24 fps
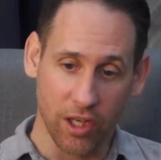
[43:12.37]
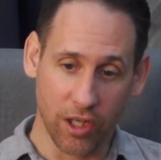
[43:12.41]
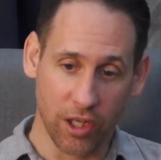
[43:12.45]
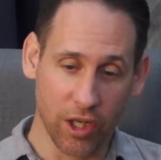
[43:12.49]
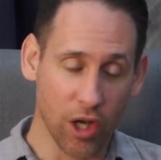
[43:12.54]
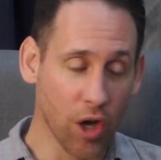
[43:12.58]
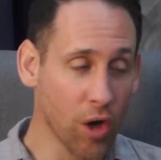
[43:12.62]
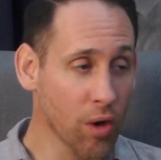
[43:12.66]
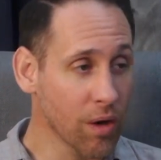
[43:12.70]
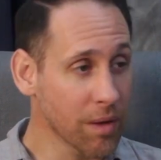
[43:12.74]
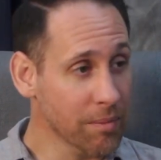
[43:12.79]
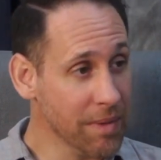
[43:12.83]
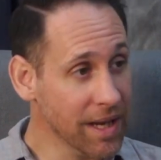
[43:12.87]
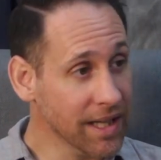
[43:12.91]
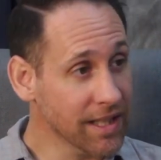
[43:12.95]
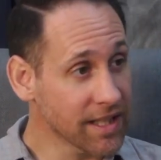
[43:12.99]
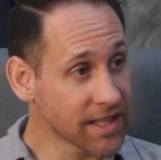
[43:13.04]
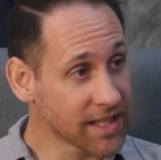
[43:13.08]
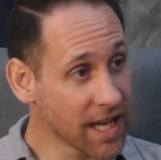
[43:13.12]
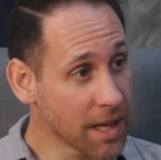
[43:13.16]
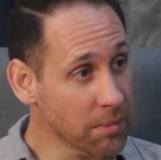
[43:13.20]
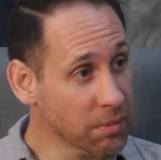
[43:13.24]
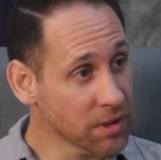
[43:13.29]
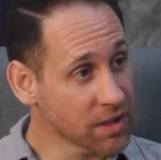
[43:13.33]
go and make
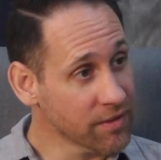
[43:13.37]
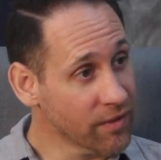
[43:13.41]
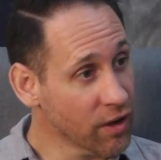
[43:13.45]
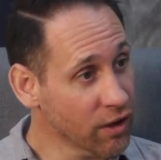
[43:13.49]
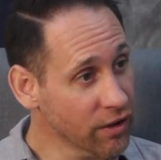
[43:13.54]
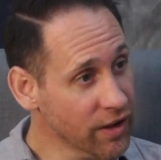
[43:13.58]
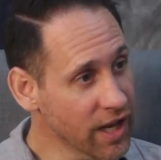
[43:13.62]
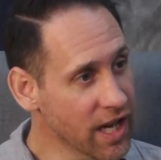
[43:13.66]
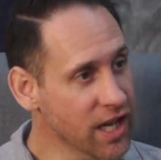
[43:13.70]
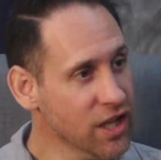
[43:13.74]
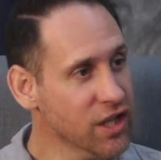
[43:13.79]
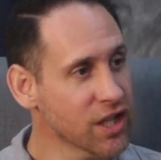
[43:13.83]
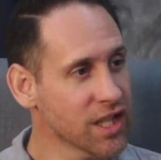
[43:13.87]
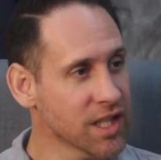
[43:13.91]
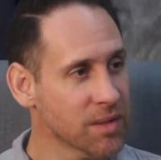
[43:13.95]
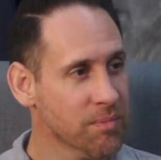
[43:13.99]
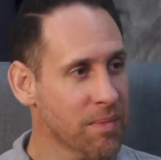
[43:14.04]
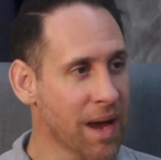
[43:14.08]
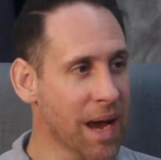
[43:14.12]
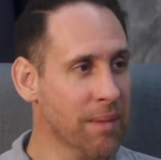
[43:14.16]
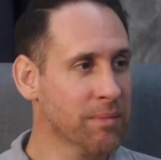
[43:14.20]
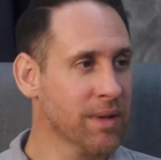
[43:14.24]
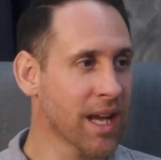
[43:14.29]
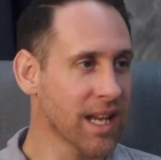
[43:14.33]
disciples of all nations,
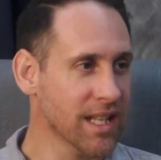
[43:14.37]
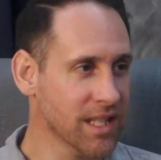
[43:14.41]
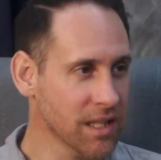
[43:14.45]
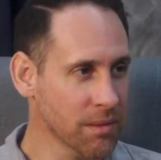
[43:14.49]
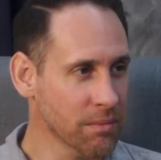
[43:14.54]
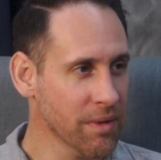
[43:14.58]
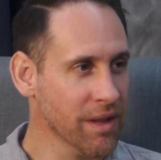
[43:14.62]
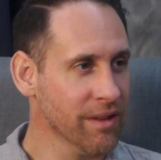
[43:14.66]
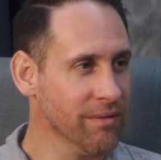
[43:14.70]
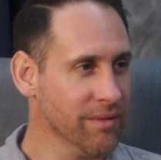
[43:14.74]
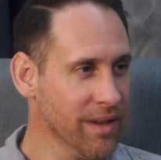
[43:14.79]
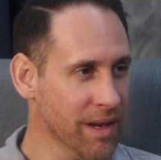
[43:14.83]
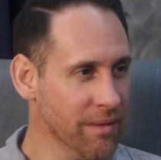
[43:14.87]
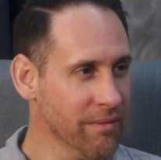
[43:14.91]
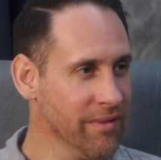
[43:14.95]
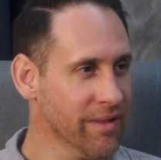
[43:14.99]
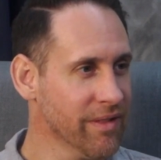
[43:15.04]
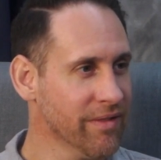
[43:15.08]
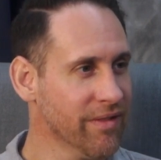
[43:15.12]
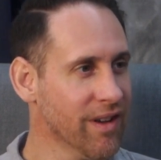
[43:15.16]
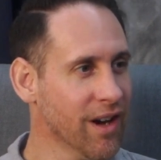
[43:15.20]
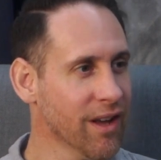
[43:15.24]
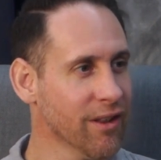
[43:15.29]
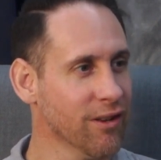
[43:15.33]
baptizing them in the name of
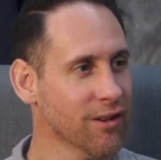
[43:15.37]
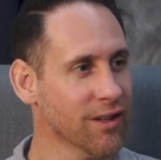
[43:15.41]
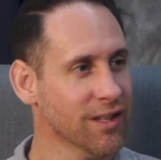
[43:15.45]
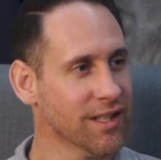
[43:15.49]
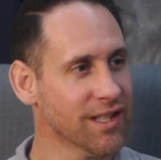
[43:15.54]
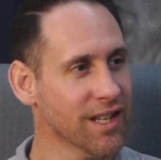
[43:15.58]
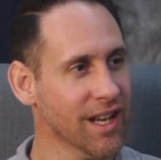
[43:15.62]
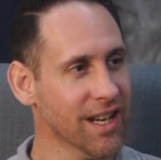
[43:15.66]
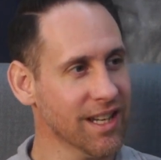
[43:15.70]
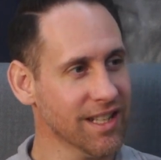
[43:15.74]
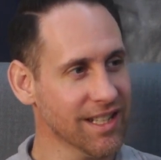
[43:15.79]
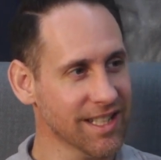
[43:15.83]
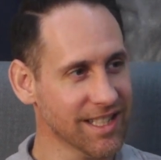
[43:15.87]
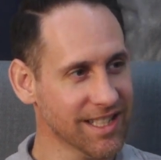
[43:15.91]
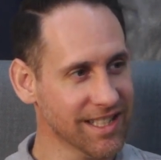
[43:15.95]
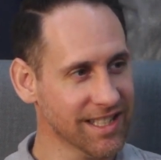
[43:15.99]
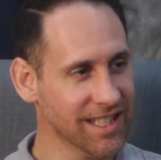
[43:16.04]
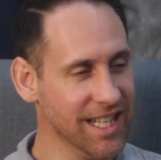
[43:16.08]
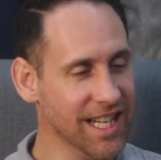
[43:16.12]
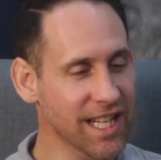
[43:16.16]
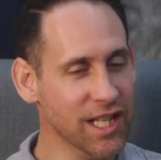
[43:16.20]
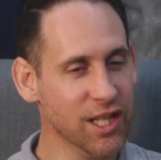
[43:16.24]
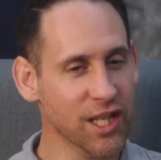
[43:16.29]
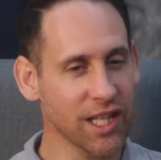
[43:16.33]
the Father and Son,
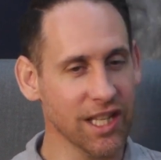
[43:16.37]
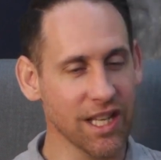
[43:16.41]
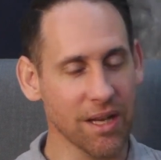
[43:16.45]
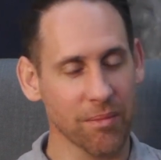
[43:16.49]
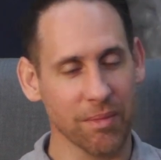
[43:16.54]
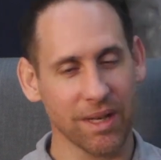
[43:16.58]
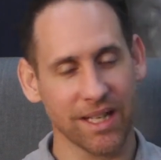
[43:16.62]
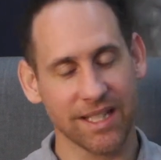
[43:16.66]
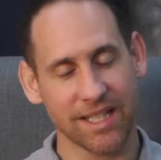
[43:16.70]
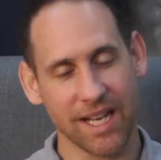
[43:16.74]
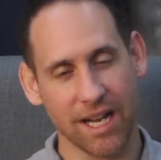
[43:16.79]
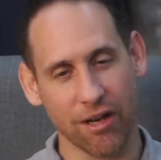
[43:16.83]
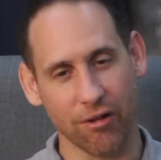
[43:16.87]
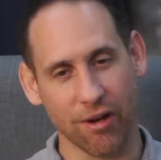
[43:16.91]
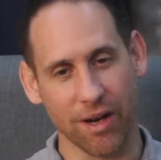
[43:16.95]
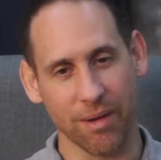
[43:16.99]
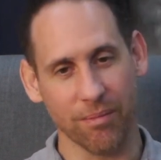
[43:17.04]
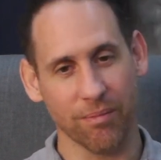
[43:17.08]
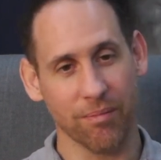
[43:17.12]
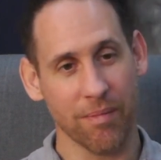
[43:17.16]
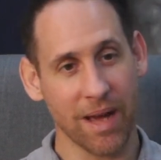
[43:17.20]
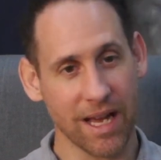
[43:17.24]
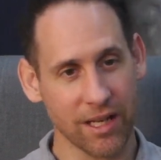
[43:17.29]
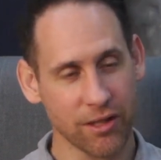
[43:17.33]
just teaching them,
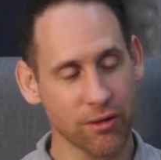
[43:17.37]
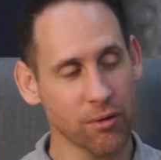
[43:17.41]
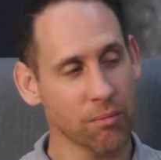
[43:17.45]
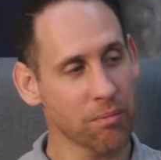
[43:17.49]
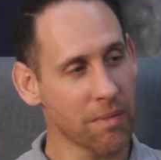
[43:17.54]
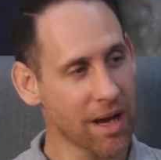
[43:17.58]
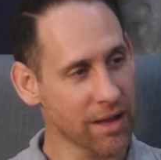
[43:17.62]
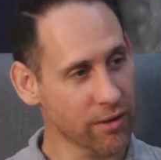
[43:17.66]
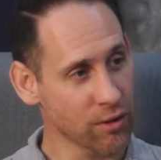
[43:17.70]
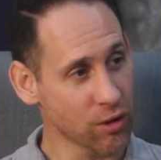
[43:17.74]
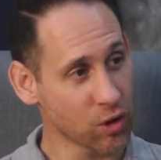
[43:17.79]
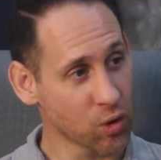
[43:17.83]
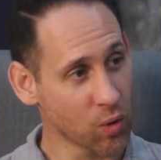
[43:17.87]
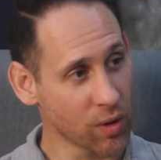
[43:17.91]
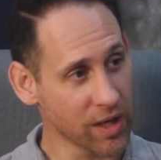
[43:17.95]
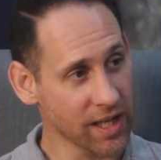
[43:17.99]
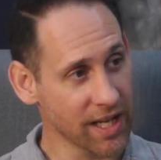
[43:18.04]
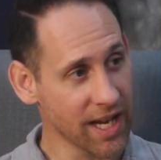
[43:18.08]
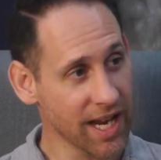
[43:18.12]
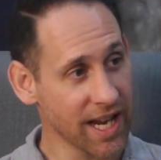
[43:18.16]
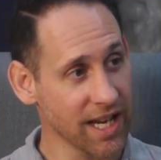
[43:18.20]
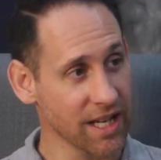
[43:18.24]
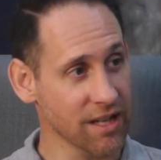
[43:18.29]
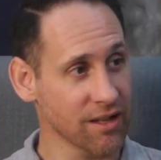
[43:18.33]
etc. Matthew
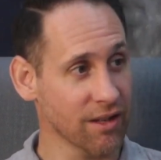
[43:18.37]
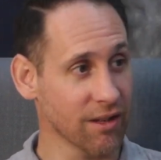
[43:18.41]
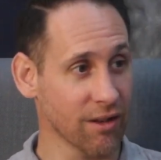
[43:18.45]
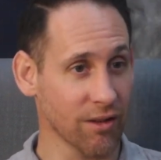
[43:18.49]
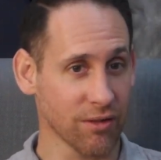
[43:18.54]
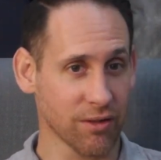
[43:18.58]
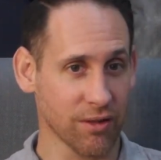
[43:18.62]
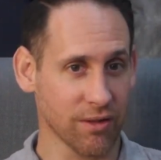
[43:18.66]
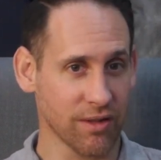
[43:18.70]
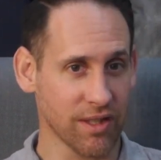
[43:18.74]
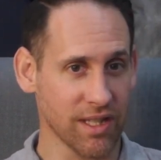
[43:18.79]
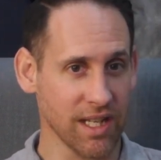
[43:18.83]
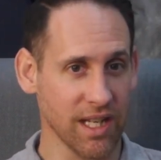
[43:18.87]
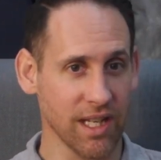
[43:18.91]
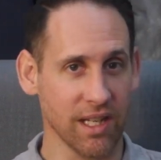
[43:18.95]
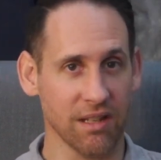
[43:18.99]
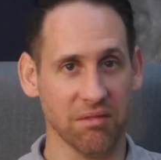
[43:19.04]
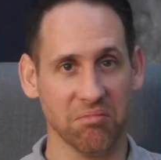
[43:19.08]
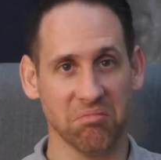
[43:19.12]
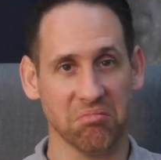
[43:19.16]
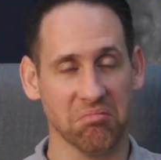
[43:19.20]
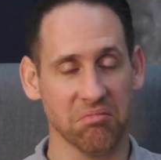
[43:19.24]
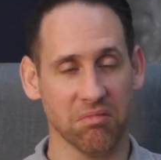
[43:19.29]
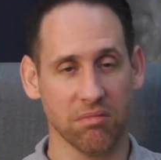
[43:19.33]
28. You could also see
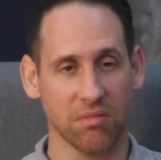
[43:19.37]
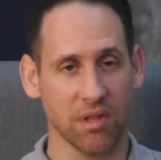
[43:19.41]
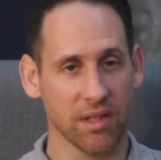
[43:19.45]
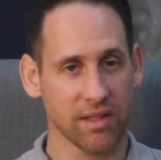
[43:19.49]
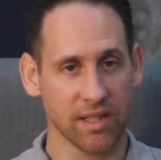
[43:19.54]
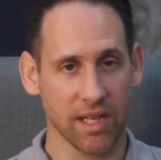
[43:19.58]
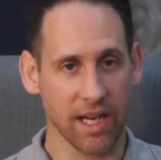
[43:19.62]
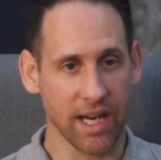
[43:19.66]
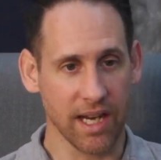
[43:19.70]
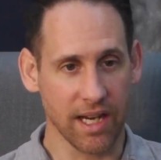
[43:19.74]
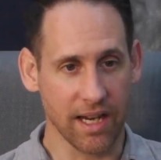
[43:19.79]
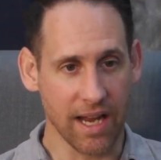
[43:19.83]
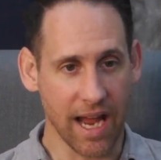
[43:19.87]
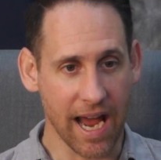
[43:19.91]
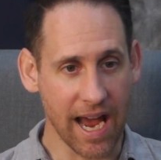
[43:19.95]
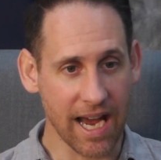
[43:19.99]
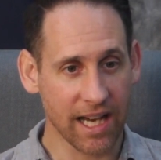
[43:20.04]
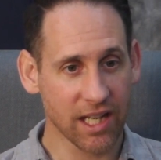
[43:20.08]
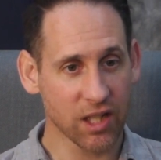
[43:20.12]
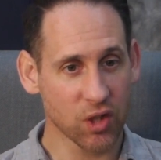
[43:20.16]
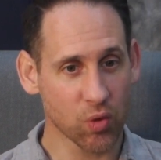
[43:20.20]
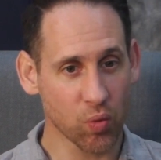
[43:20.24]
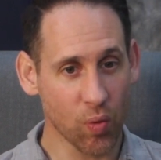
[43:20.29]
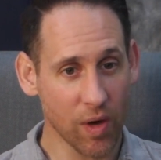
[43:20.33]
it in, say,
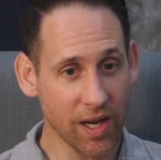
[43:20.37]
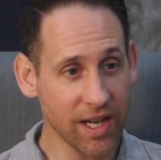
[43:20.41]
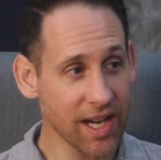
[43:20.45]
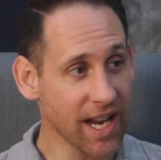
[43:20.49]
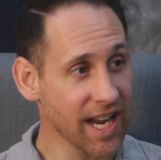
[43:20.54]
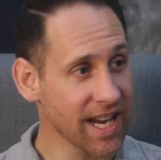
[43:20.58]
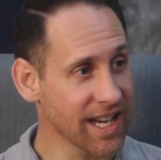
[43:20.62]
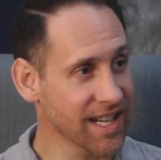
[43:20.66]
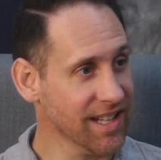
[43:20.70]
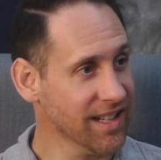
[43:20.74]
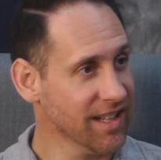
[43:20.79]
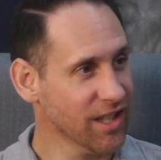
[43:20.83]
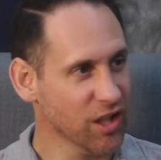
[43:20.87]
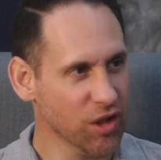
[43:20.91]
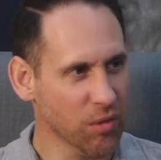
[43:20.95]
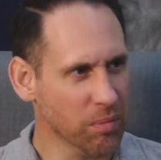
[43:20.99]
Acts 1:8.